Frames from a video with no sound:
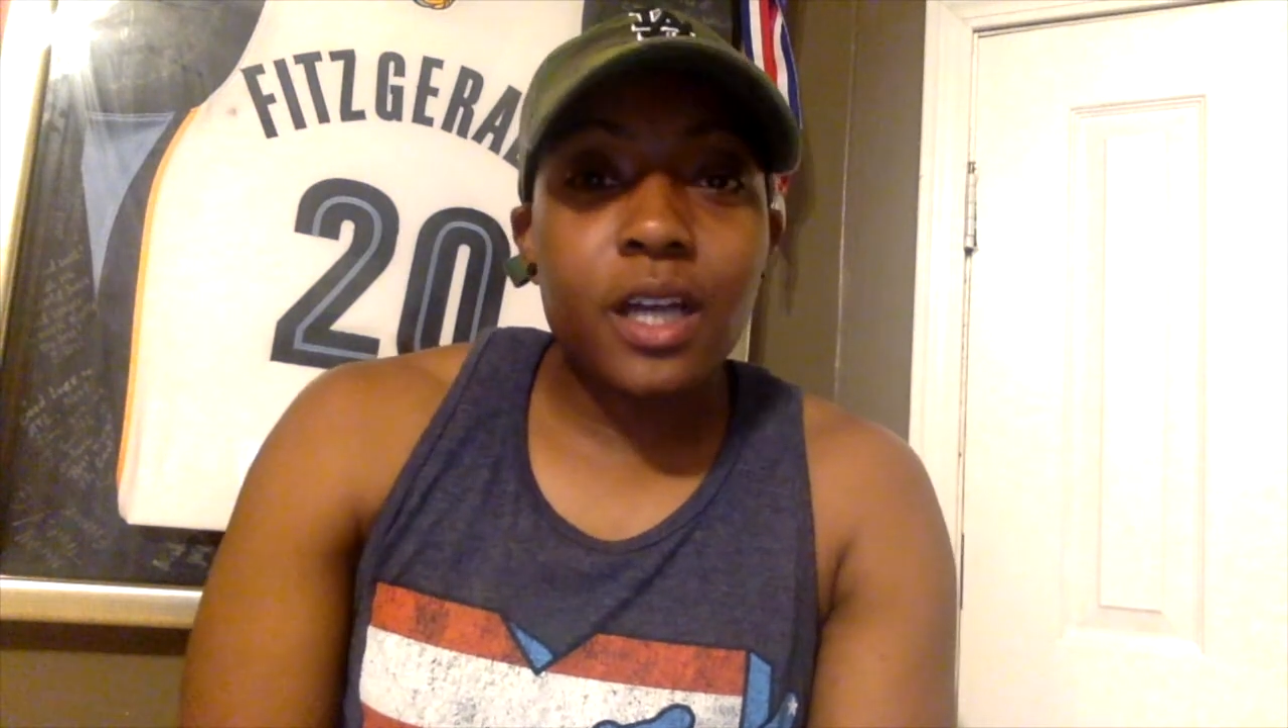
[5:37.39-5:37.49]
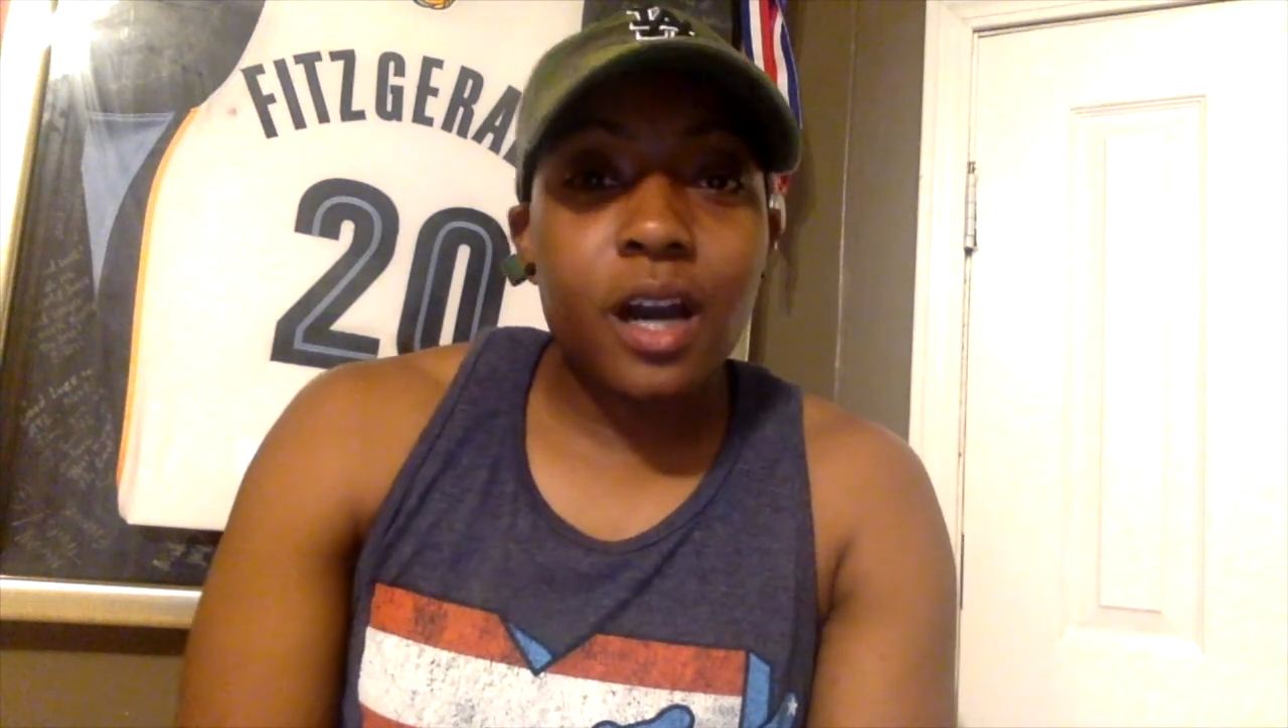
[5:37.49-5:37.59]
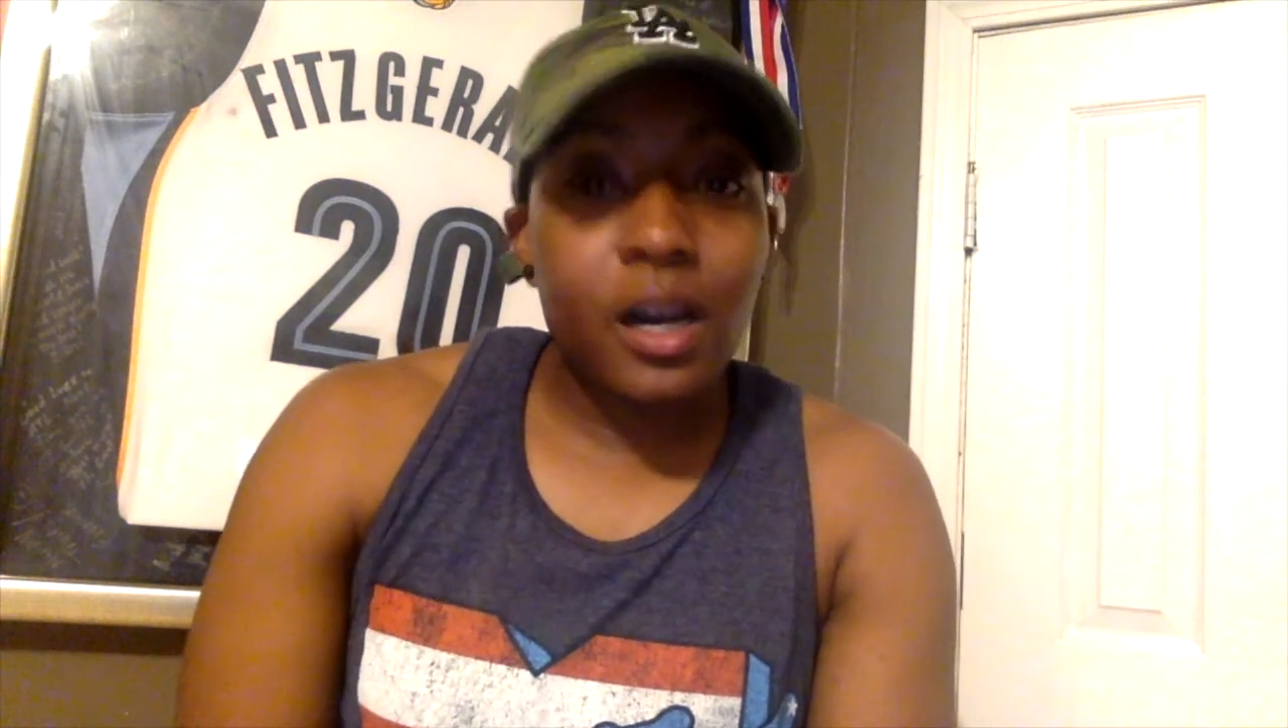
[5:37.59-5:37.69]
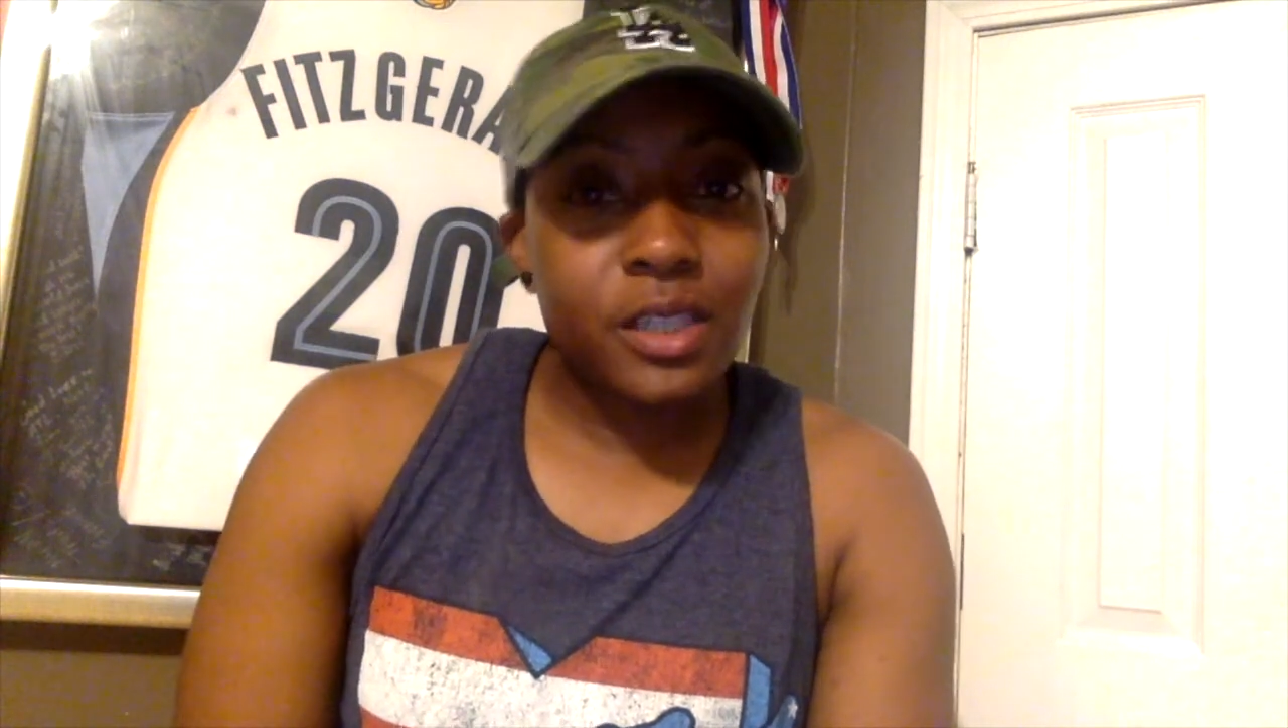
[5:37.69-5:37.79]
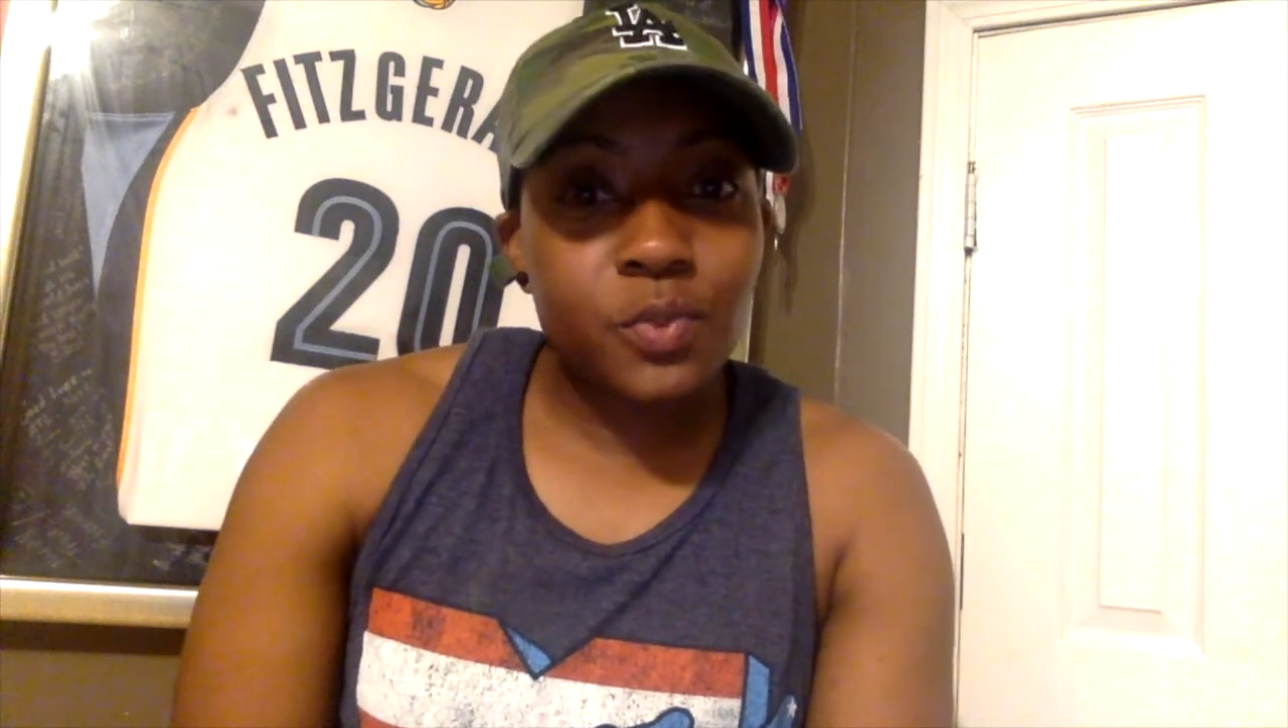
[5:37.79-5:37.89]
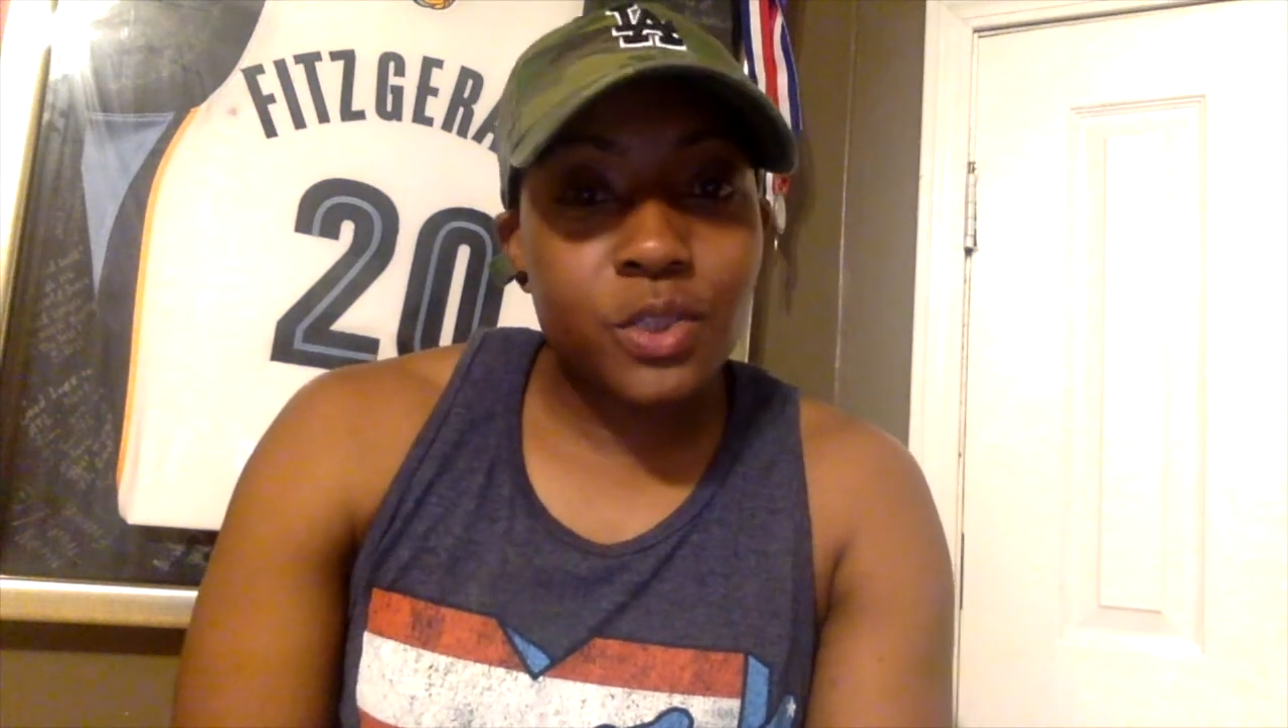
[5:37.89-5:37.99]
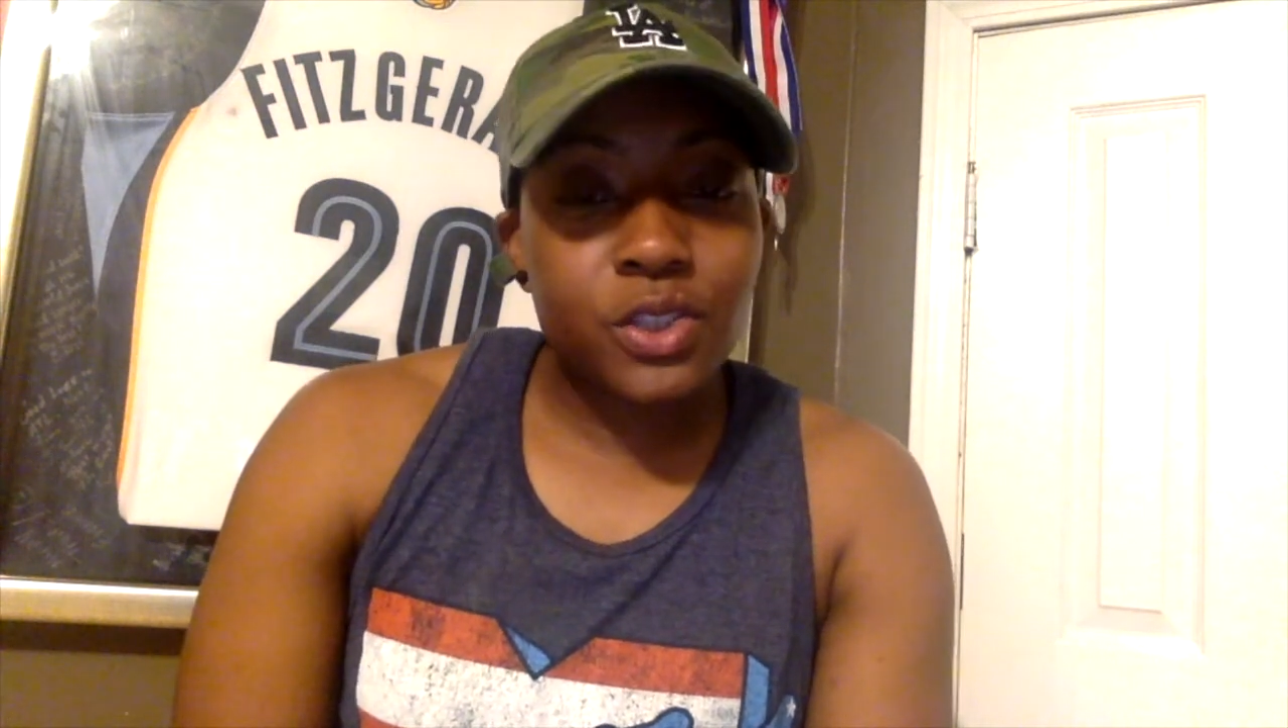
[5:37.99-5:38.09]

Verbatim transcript: honest with